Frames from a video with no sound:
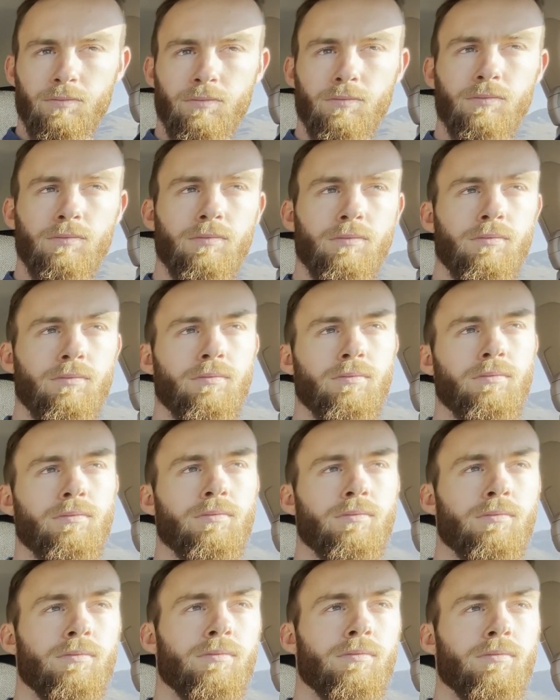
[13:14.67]

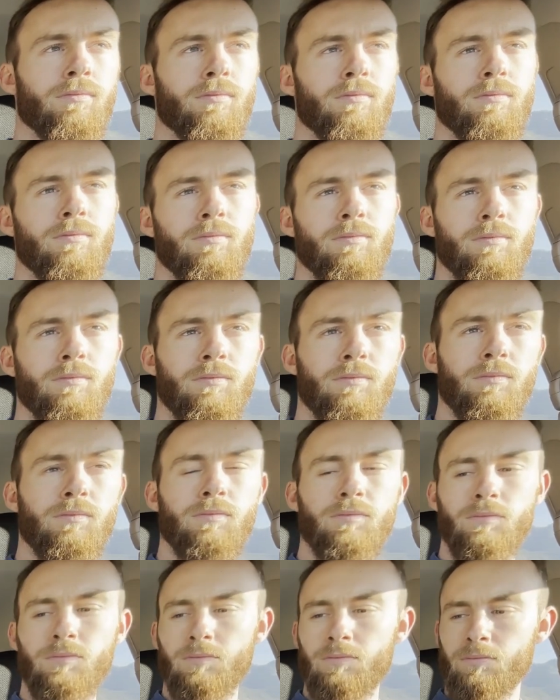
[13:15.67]

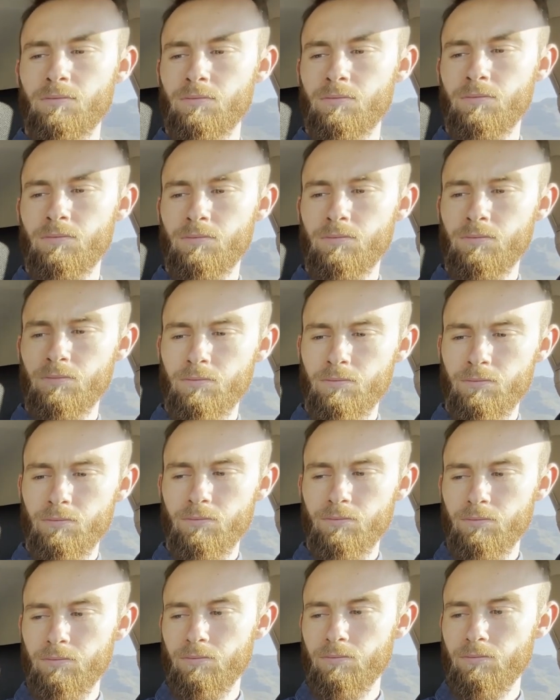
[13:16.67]

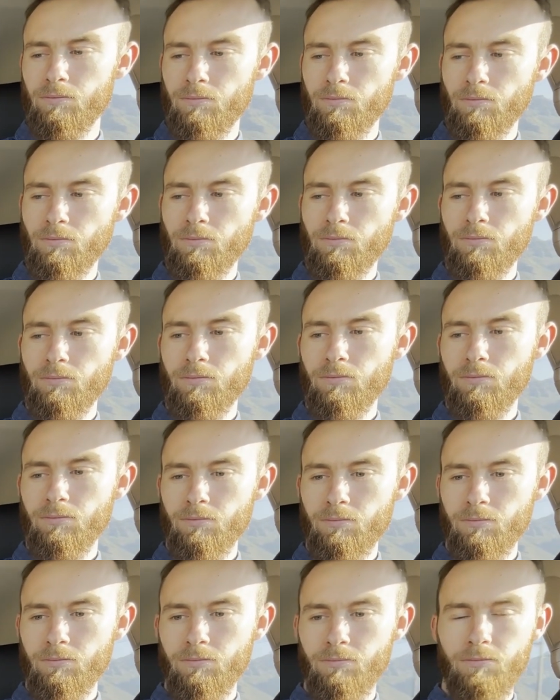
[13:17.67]

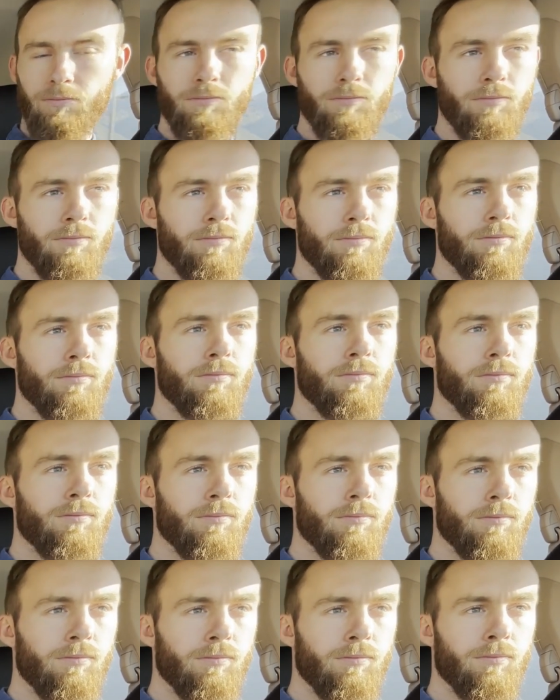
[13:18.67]

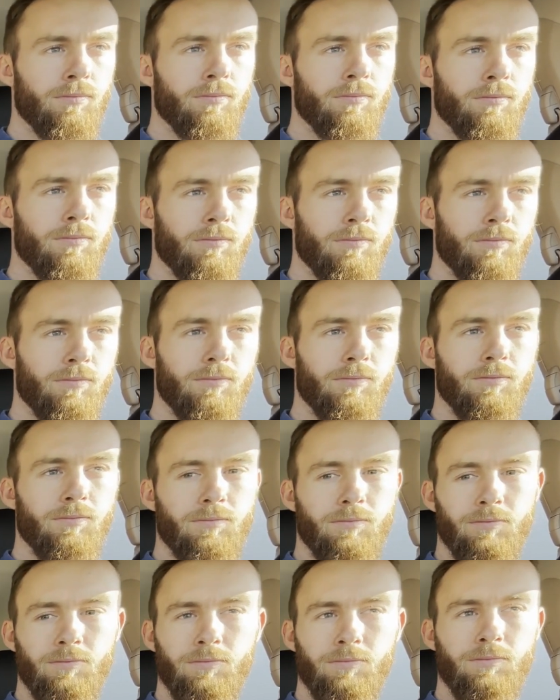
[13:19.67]

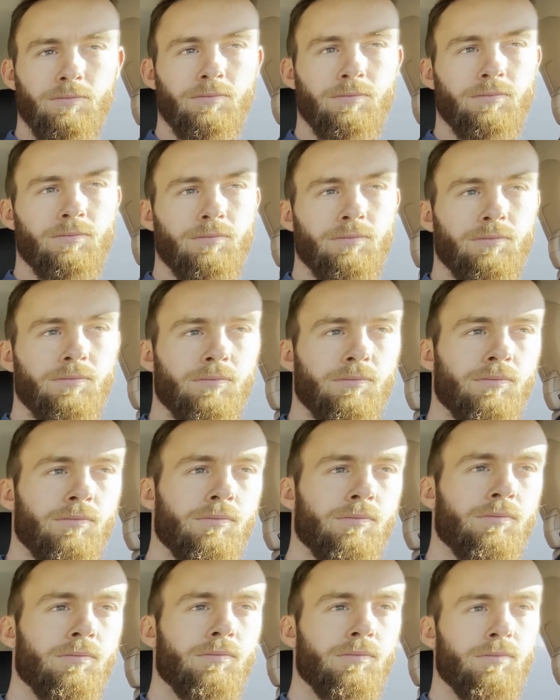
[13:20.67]

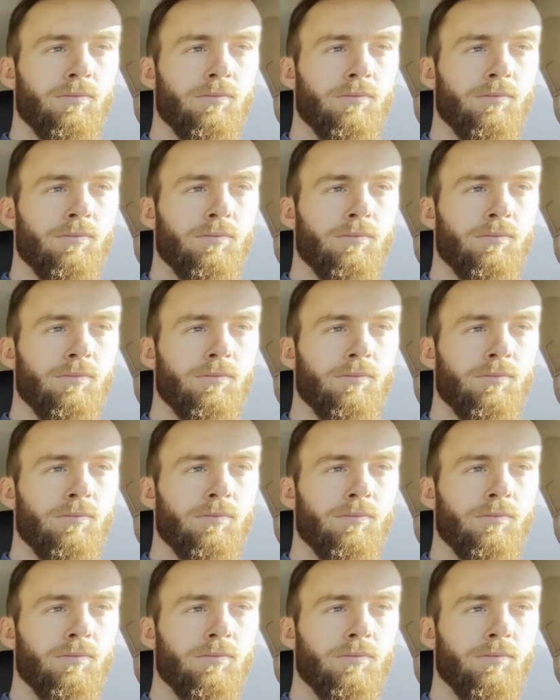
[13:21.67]
(silent)